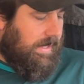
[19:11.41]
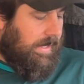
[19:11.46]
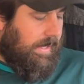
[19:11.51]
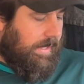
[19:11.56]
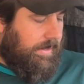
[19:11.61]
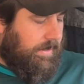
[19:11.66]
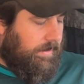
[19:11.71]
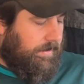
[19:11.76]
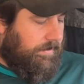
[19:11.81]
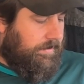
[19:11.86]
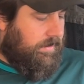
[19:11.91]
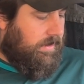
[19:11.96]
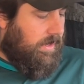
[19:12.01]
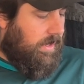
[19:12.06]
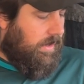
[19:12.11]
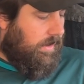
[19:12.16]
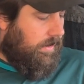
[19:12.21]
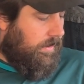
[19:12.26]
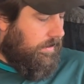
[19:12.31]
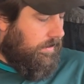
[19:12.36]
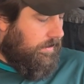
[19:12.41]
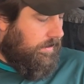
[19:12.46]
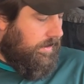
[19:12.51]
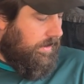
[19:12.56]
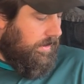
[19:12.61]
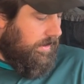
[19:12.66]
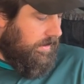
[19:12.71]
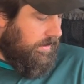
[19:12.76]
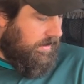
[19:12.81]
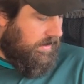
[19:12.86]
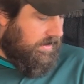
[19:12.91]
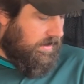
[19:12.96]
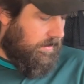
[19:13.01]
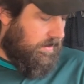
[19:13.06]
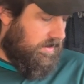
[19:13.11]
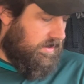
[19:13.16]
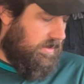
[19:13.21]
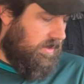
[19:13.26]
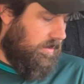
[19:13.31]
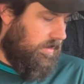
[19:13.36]
I don't know that there
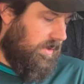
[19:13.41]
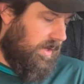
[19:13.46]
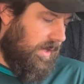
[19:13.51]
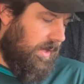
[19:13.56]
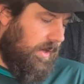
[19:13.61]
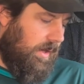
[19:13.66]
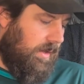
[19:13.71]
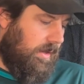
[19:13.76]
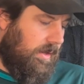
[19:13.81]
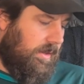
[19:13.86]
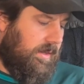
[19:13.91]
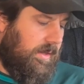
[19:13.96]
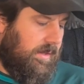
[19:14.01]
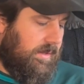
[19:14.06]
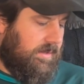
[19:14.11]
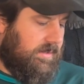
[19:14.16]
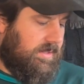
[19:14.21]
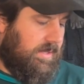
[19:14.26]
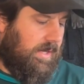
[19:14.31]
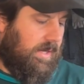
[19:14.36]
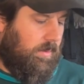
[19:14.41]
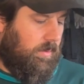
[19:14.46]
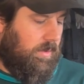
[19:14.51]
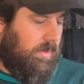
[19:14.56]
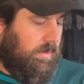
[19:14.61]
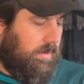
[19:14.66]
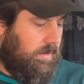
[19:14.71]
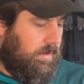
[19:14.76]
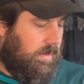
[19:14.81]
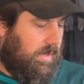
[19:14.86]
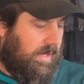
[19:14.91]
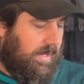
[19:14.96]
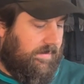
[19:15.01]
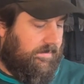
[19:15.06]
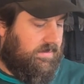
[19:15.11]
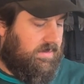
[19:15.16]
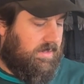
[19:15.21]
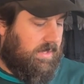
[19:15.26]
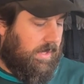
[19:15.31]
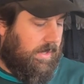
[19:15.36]
was too many other things that I wouldn't
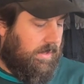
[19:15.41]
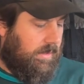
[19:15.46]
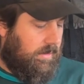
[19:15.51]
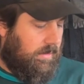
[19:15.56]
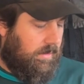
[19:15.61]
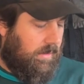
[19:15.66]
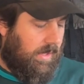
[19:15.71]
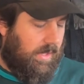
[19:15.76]
have done.